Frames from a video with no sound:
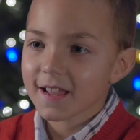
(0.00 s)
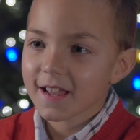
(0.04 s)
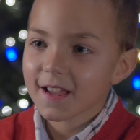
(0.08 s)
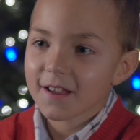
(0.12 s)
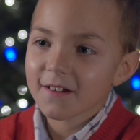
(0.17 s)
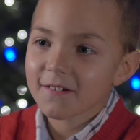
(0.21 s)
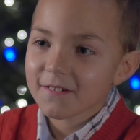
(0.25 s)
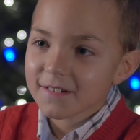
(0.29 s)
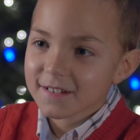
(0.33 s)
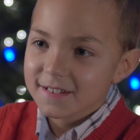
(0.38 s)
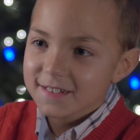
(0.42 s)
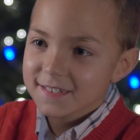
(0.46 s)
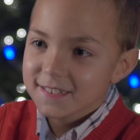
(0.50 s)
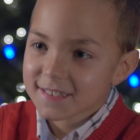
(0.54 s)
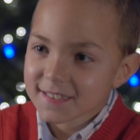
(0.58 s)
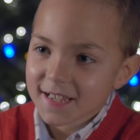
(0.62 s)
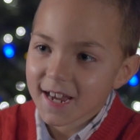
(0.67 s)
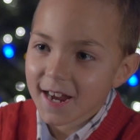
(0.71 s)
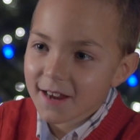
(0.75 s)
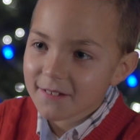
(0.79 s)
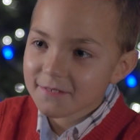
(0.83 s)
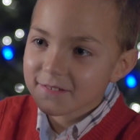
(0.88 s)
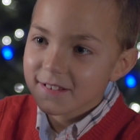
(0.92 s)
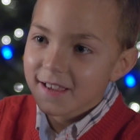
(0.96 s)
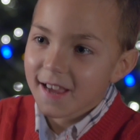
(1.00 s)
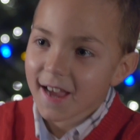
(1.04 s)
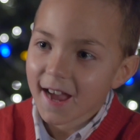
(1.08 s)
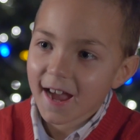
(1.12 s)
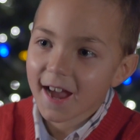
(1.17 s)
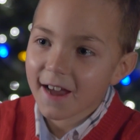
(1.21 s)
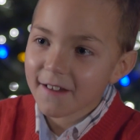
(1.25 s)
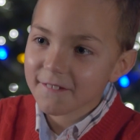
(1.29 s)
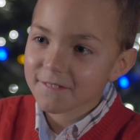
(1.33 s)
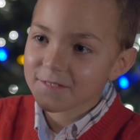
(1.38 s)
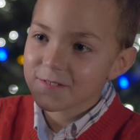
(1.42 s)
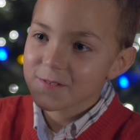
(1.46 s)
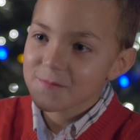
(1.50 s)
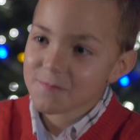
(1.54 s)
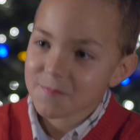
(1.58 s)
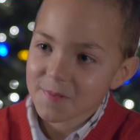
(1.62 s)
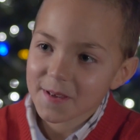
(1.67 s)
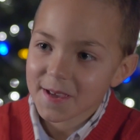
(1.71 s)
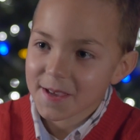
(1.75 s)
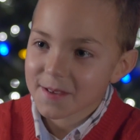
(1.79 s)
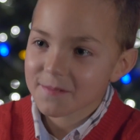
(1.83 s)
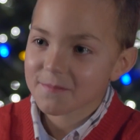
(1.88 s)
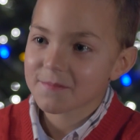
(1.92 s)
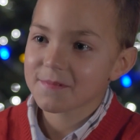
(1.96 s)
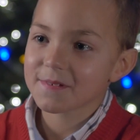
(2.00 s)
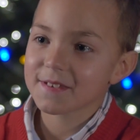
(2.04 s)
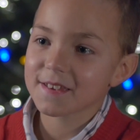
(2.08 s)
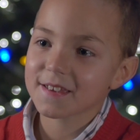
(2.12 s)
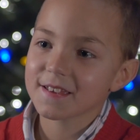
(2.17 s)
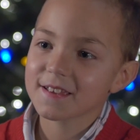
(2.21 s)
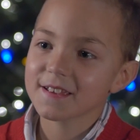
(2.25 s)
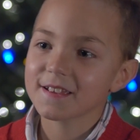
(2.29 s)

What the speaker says: It was time to have the baby.